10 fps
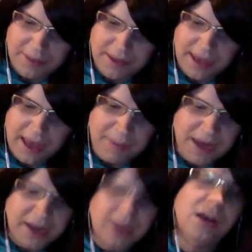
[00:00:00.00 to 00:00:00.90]

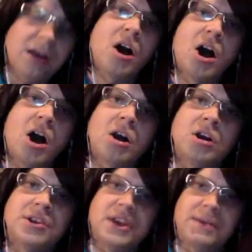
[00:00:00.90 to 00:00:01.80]
campaigning hard
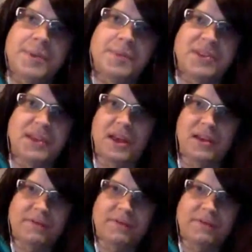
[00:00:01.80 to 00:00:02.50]
to keep them safe.